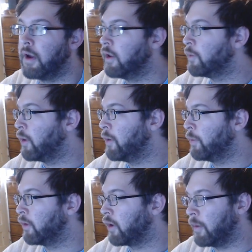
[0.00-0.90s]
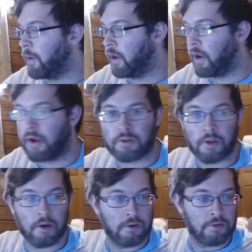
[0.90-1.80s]
I need people to come hang
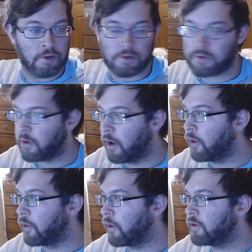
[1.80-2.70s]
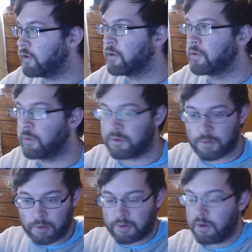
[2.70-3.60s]
out though. Oh, I should have
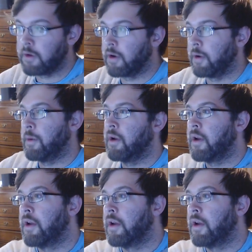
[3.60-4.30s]
went to my Telegram.